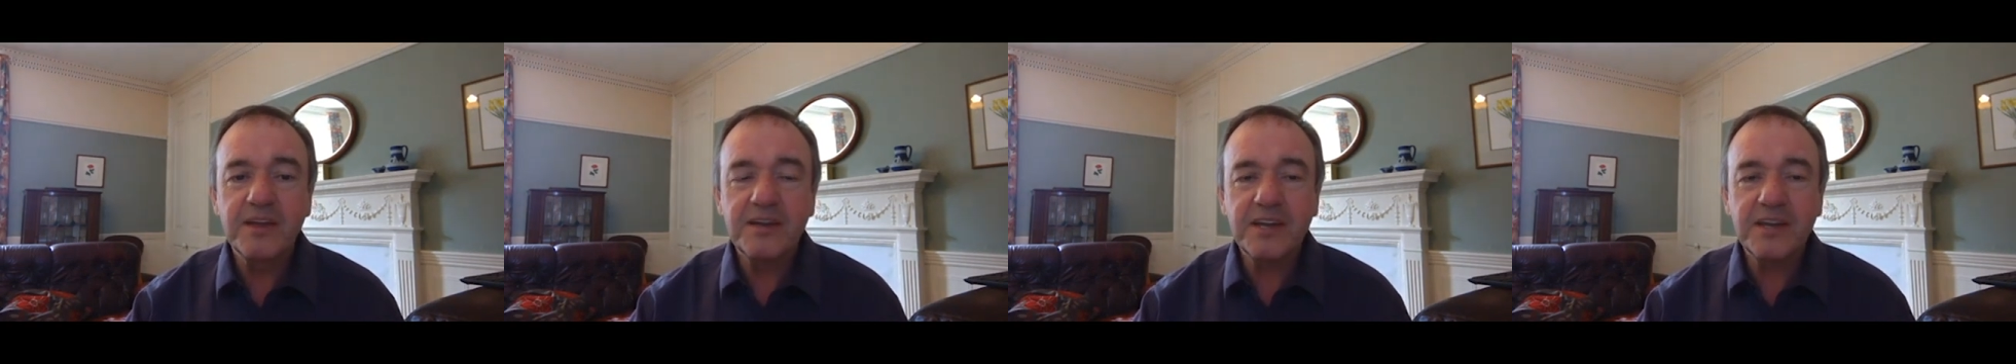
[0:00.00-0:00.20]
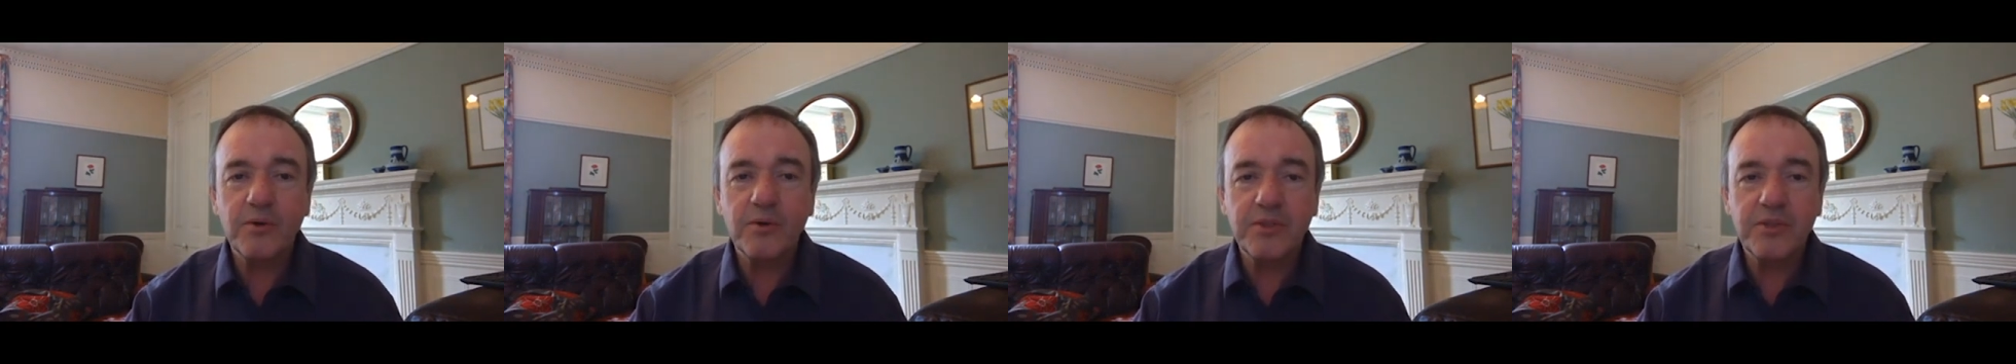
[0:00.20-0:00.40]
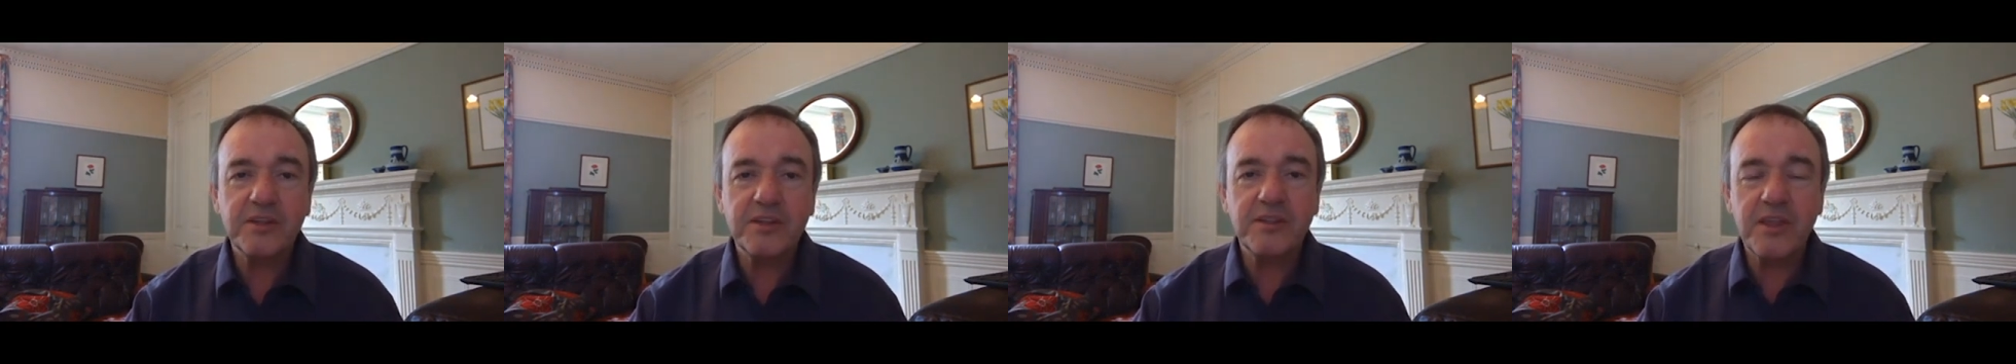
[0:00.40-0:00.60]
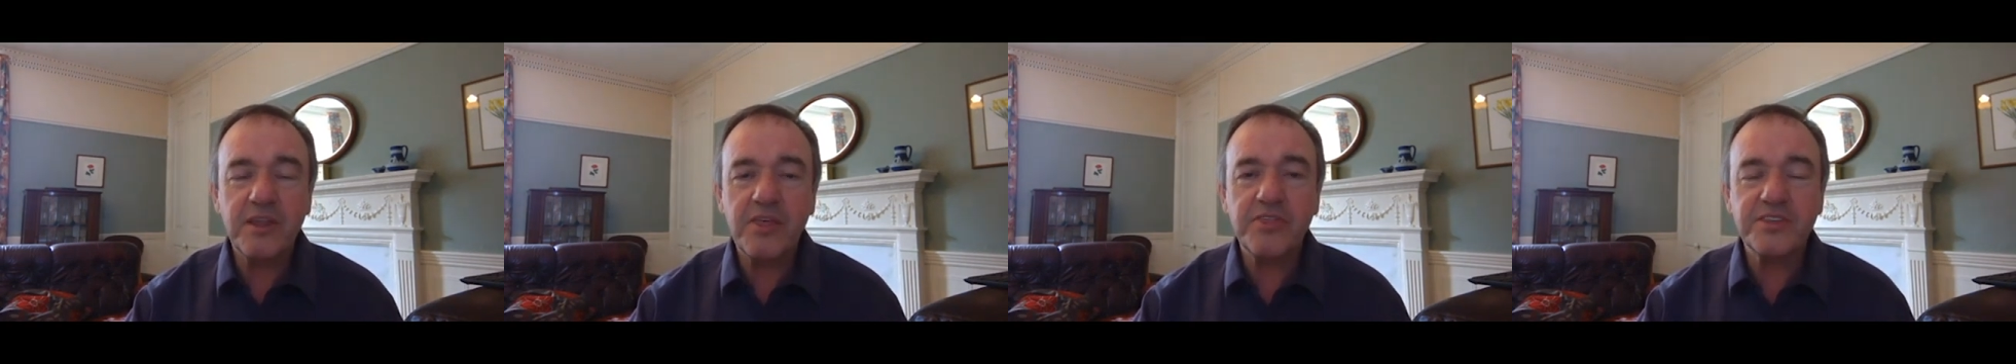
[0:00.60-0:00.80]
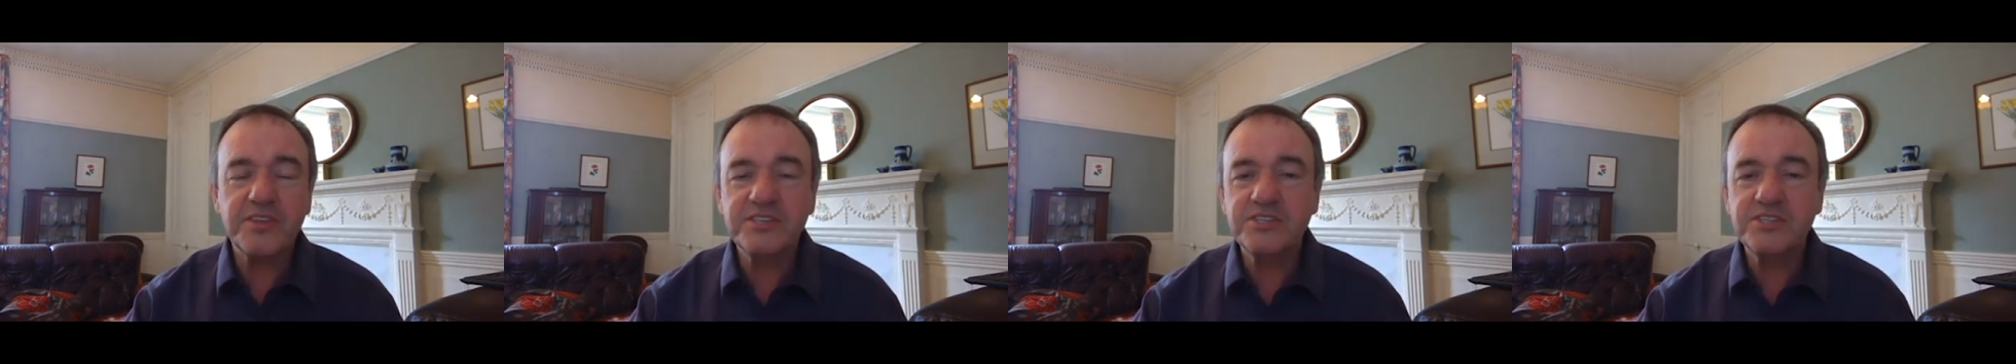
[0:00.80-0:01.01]
Now,
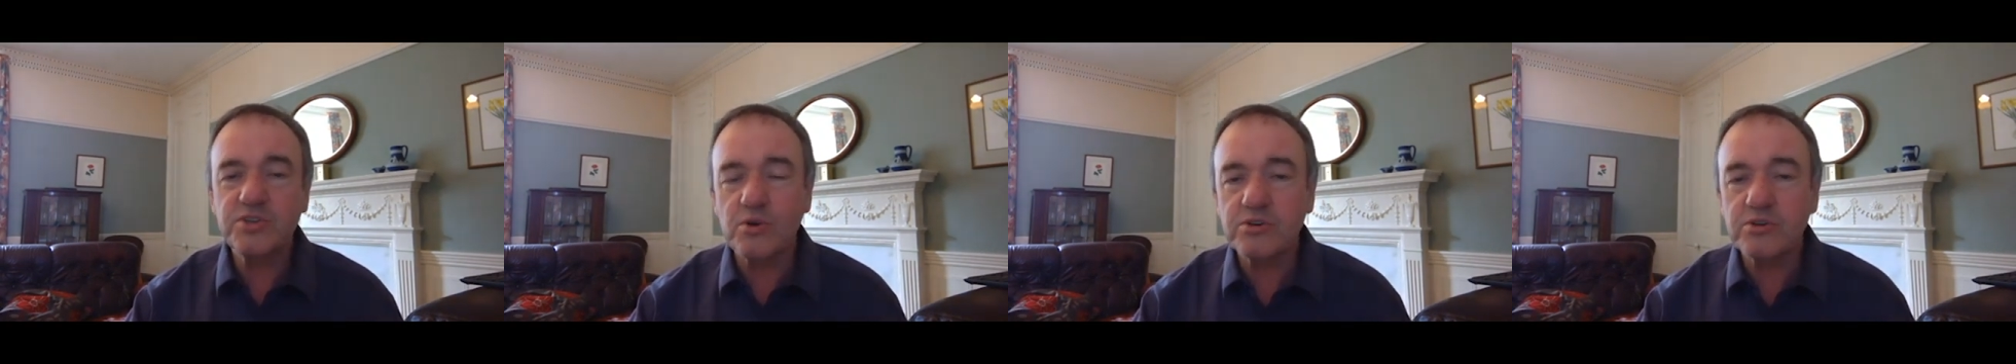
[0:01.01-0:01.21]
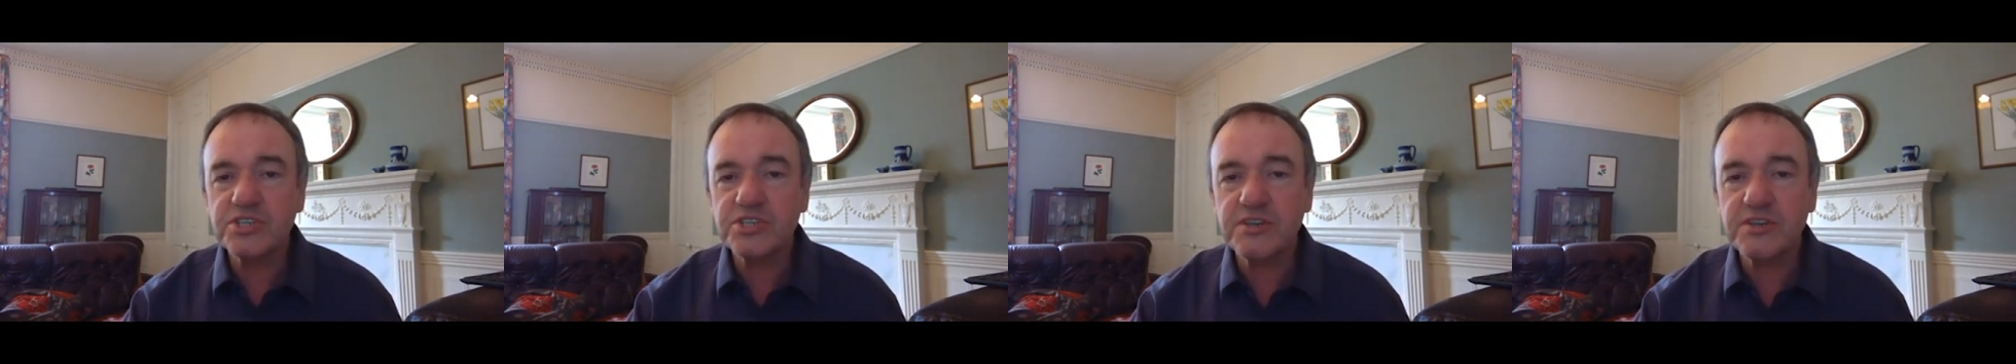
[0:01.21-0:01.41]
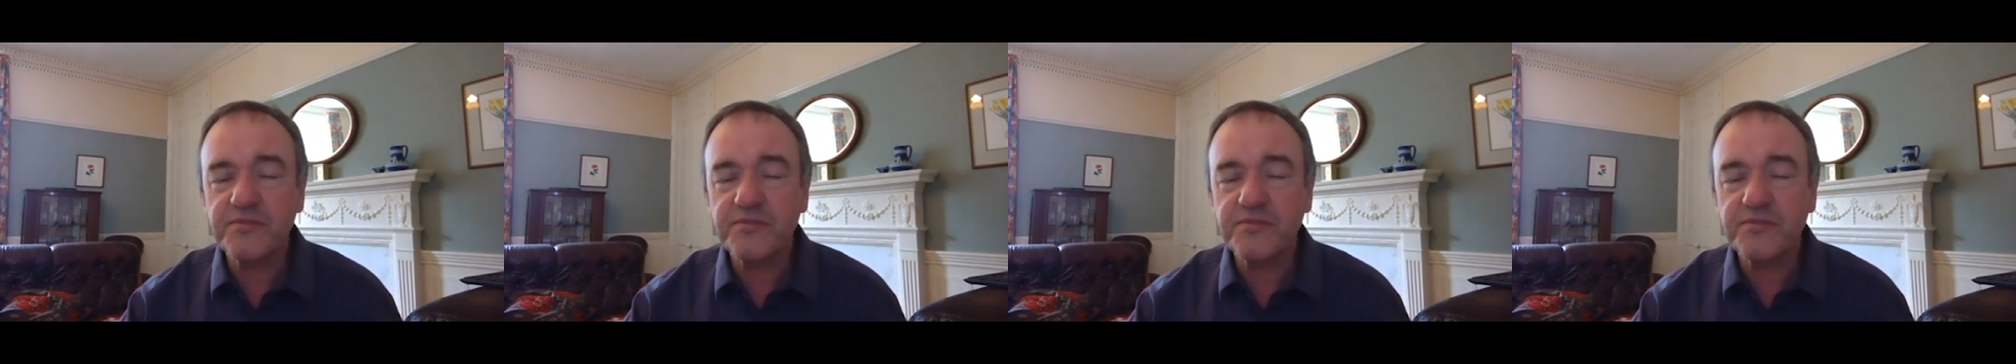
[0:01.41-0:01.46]
the sources